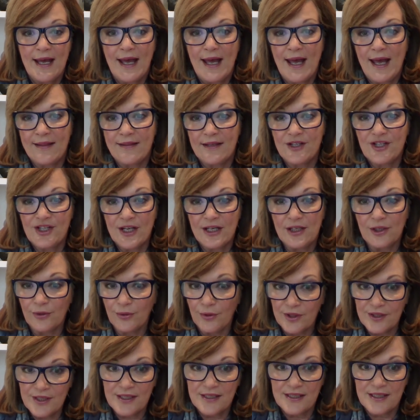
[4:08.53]
and the
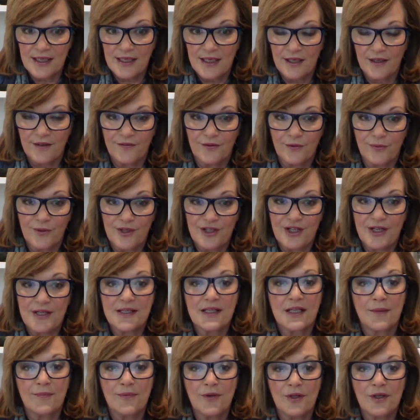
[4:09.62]
generosity of the Richie's
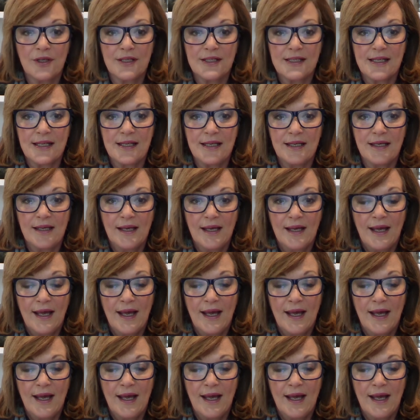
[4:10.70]
community